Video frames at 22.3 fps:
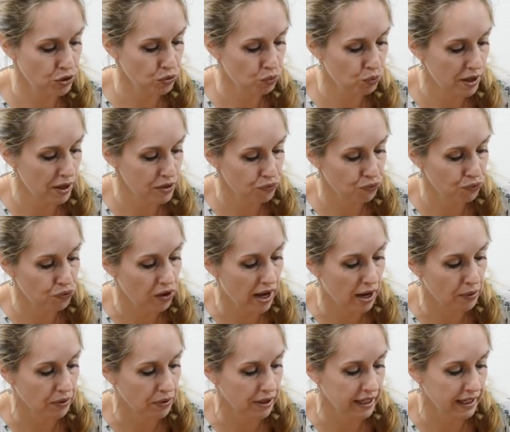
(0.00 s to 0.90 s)
one
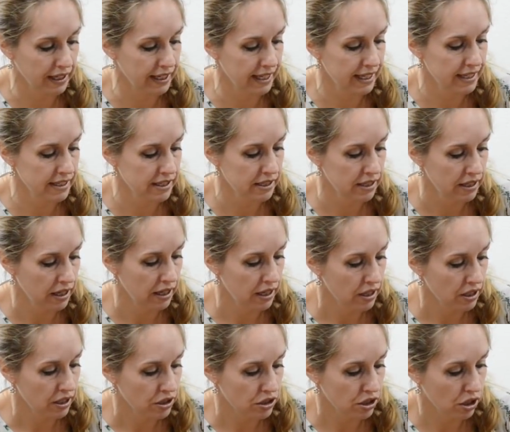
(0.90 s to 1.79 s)
flower in it.
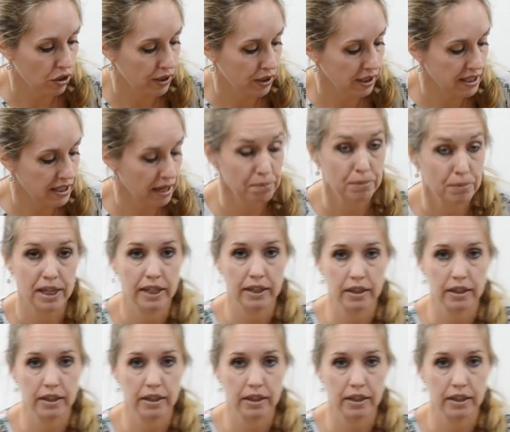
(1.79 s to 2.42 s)
So that can be